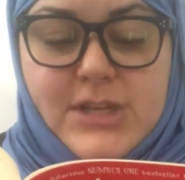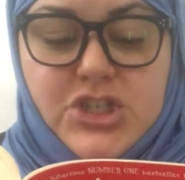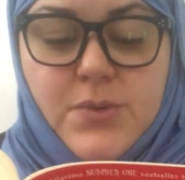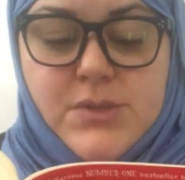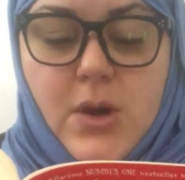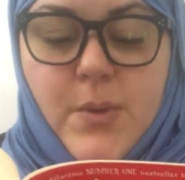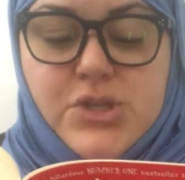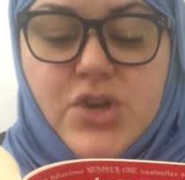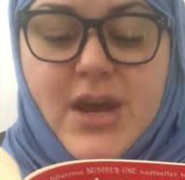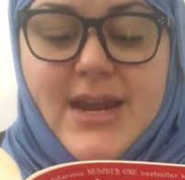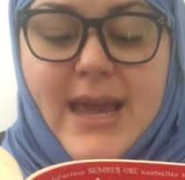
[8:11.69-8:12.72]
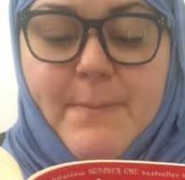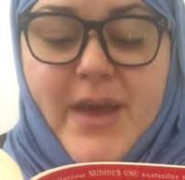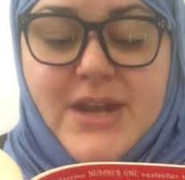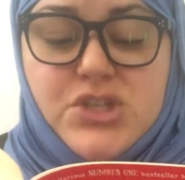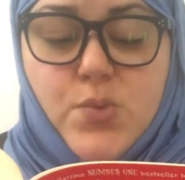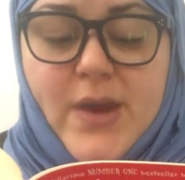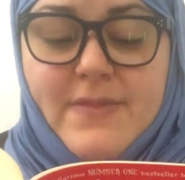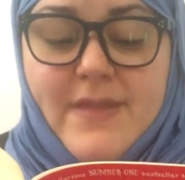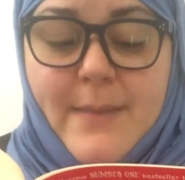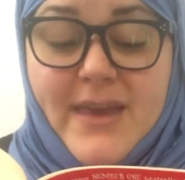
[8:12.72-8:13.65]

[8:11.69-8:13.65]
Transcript: and she was always trying to get Ben to read them,